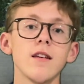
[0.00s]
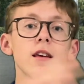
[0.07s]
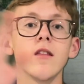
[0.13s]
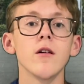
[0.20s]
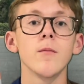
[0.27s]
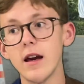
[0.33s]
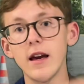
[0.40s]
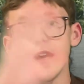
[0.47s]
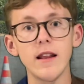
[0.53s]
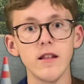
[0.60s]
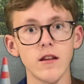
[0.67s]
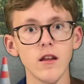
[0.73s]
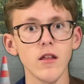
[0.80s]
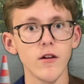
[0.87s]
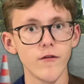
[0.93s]
them in the
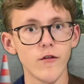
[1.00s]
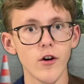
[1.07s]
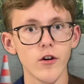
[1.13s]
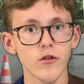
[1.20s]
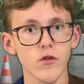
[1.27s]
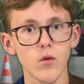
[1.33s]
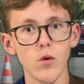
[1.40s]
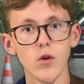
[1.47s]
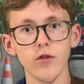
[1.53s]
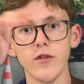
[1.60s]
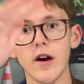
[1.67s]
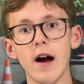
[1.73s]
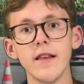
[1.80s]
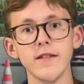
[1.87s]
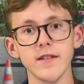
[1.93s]
first quarter and
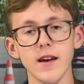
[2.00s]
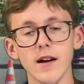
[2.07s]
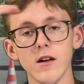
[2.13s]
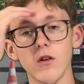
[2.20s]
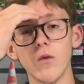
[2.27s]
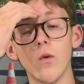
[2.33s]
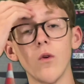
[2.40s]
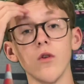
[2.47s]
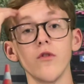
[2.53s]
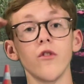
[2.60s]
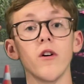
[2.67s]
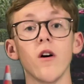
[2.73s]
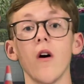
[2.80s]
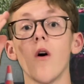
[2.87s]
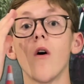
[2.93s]
second quarter
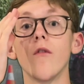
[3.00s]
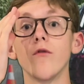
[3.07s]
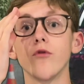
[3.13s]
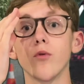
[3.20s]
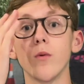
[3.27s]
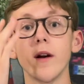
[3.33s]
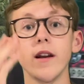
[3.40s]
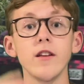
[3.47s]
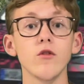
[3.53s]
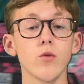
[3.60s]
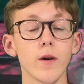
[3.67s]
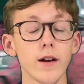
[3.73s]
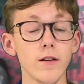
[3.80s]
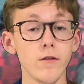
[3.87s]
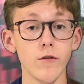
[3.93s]
of
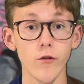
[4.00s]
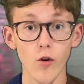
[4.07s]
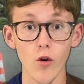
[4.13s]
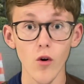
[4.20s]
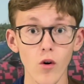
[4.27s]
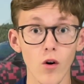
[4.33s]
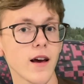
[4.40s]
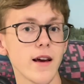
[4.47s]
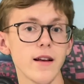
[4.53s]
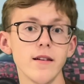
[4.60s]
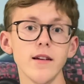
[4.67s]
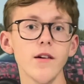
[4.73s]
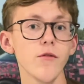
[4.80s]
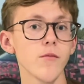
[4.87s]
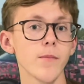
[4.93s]
2024. In
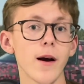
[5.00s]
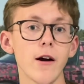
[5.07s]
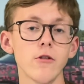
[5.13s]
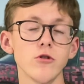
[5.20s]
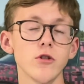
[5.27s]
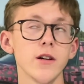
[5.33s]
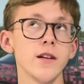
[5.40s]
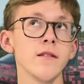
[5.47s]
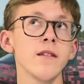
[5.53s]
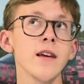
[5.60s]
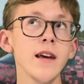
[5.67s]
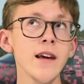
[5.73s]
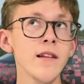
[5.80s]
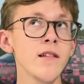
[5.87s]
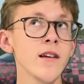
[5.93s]
different powertrains,
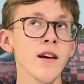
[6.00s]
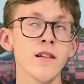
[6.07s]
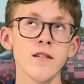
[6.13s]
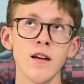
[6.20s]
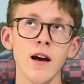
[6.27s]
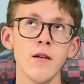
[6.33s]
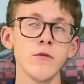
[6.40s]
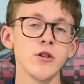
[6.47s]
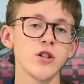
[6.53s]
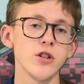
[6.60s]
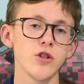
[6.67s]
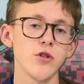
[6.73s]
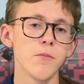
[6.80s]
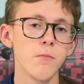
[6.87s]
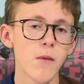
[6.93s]
ETSI, which is your
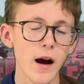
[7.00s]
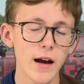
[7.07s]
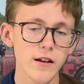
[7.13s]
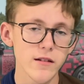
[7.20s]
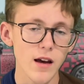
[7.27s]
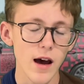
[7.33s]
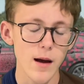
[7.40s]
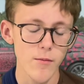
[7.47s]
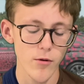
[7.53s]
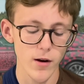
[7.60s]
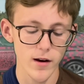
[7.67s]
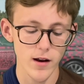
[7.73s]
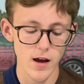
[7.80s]
mild hybrid,